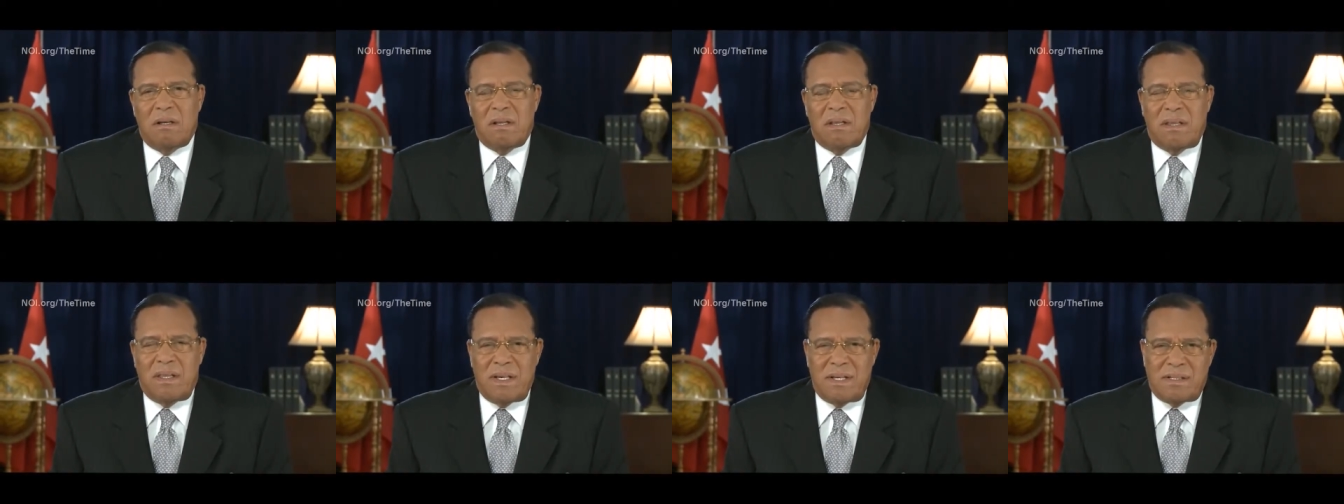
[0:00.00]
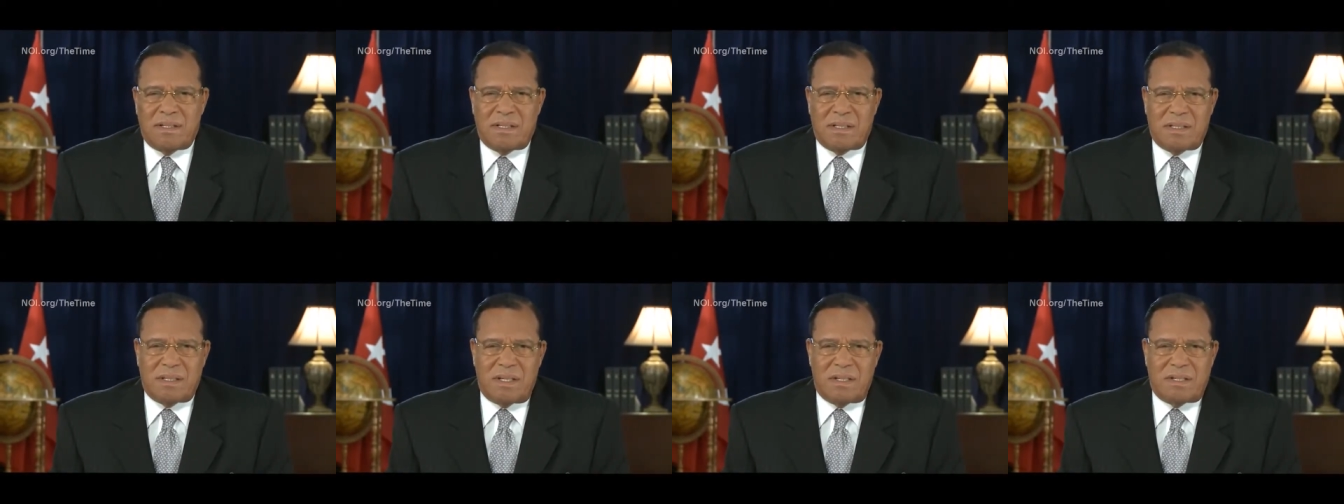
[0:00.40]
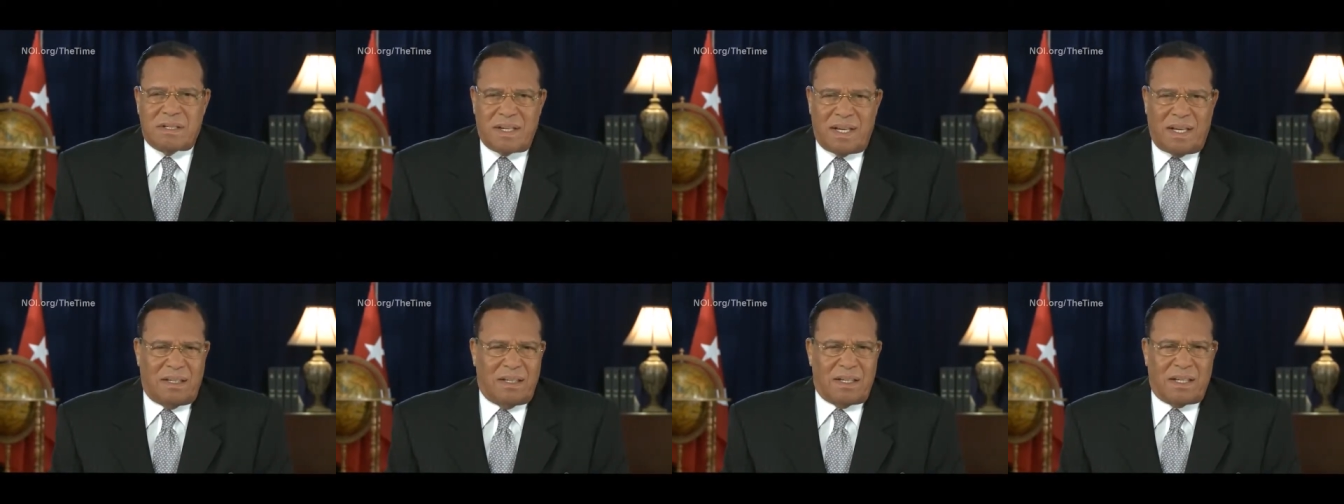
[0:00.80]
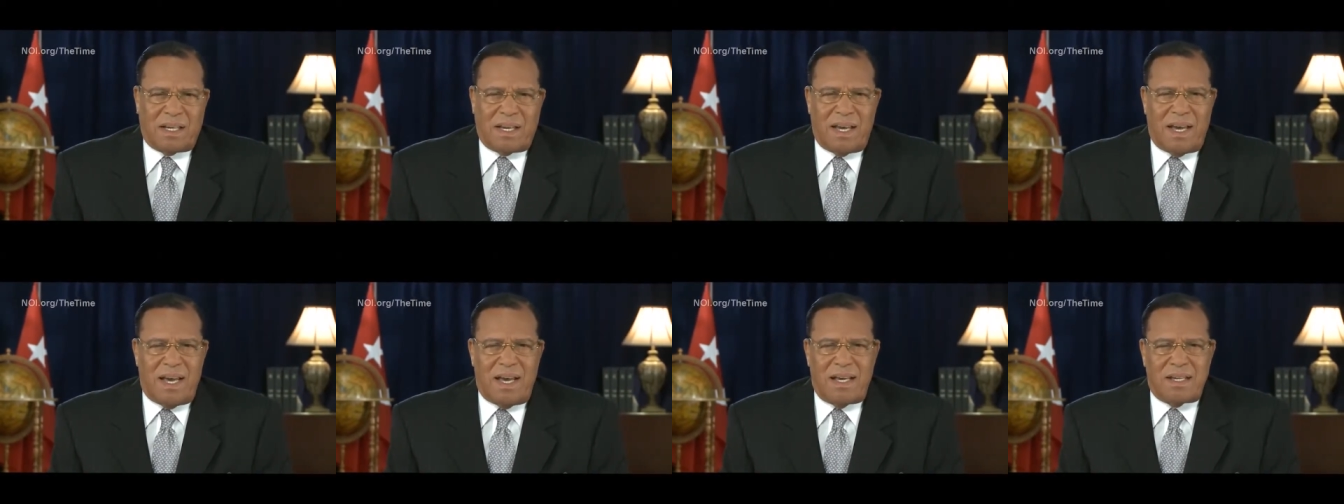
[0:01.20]
this
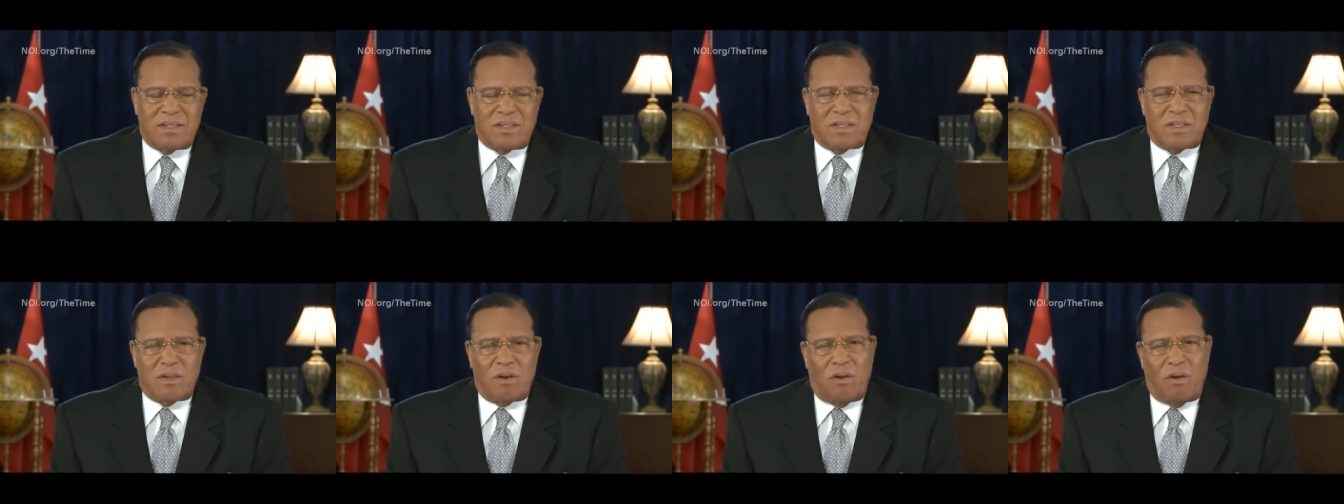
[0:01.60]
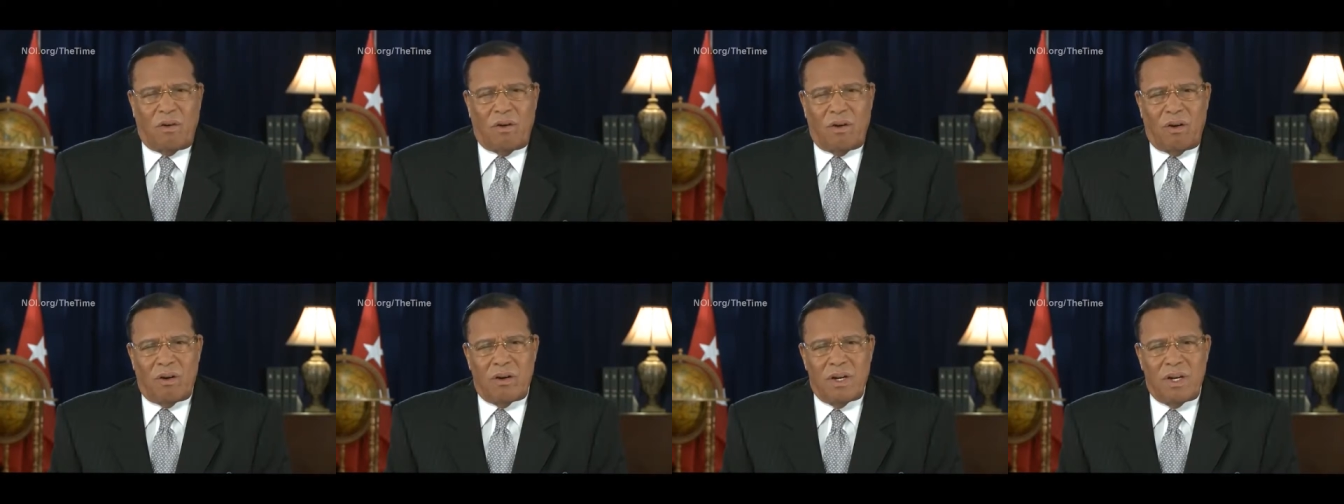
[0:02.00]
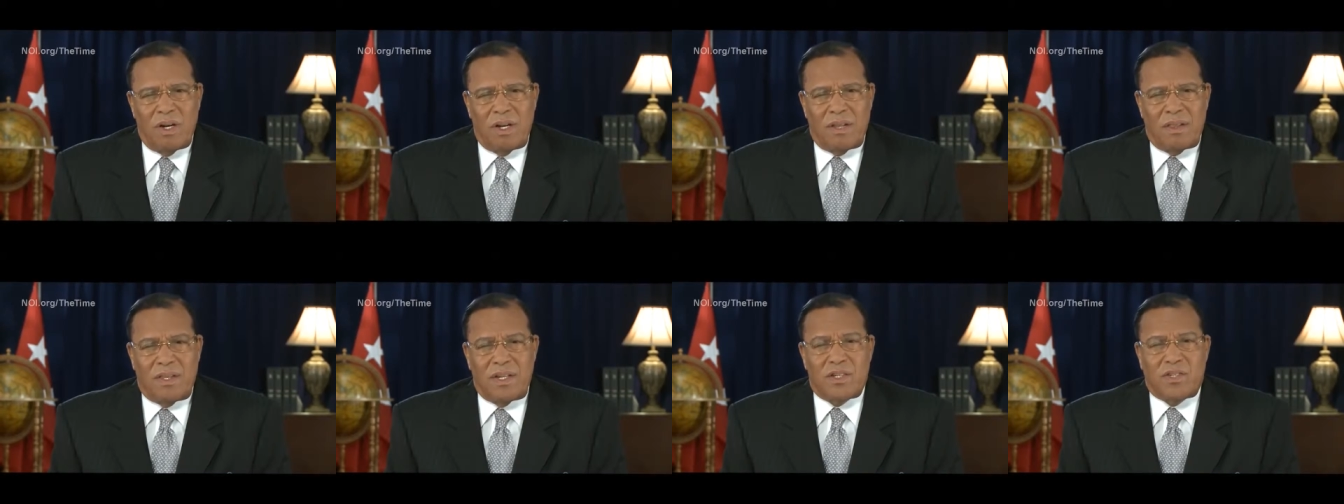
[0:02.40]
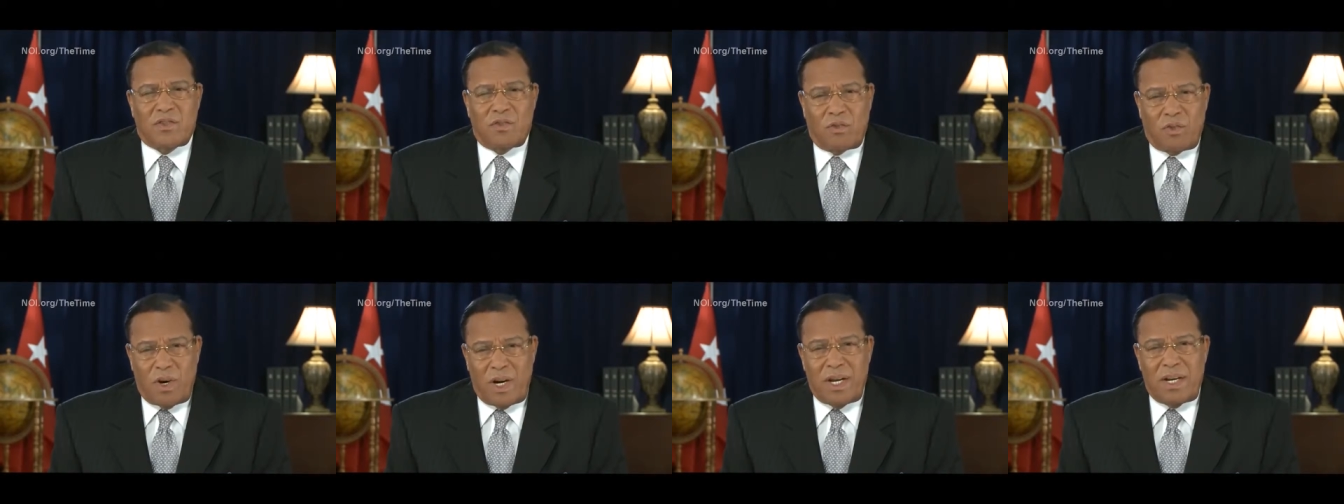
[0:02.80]
telecast or
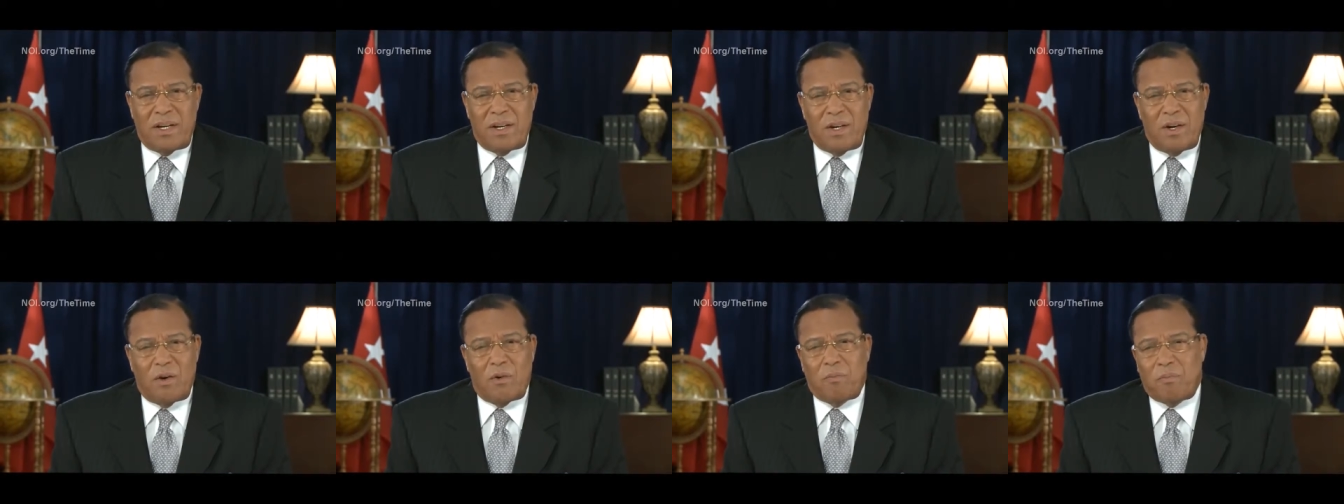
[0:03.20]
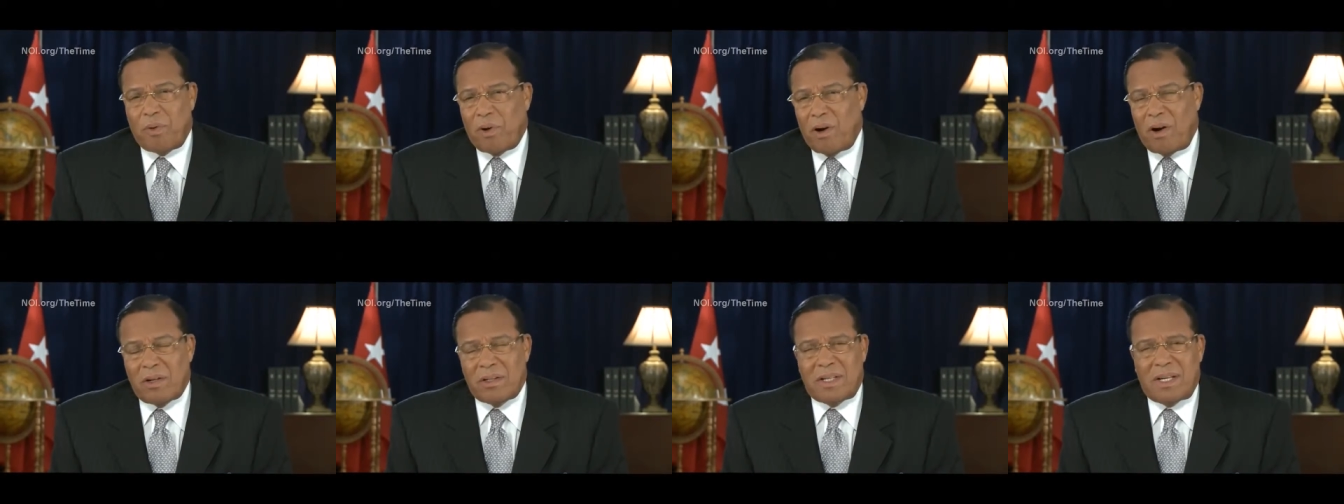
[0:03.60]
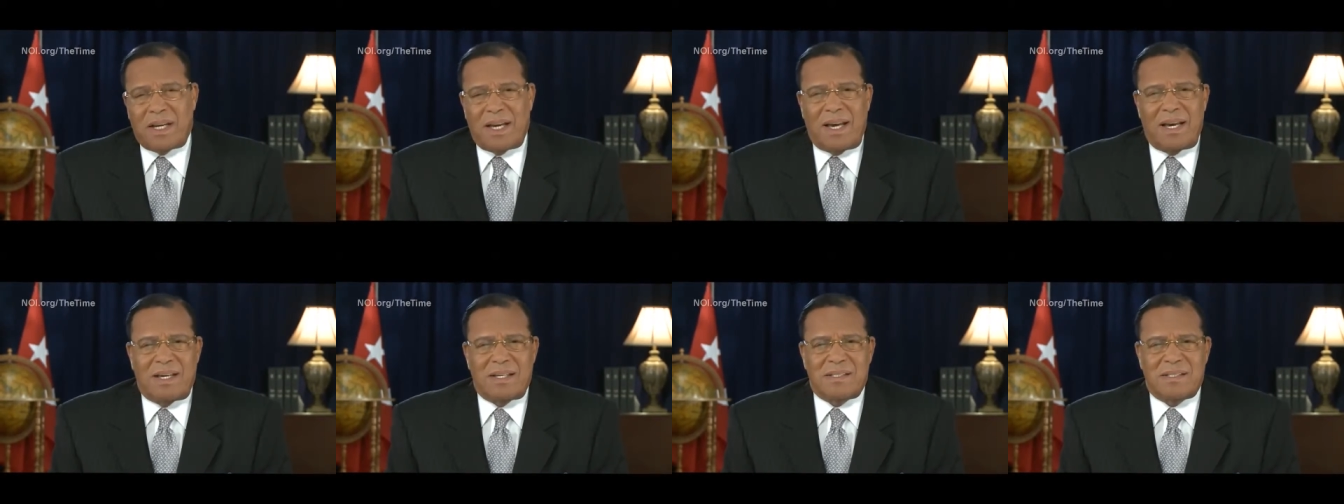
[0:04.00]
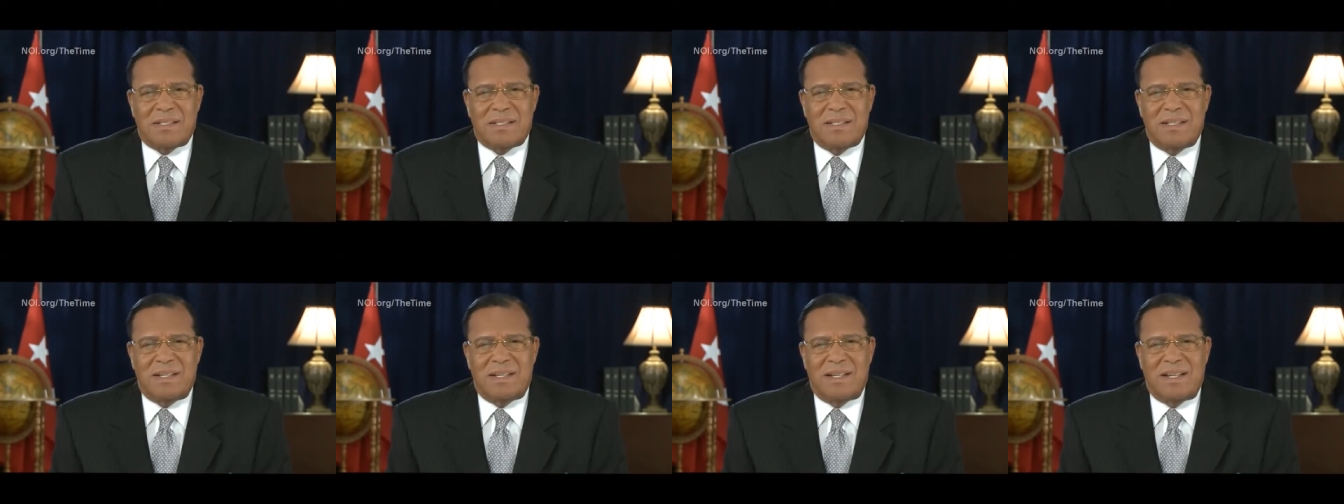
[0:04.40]
this radio broadcast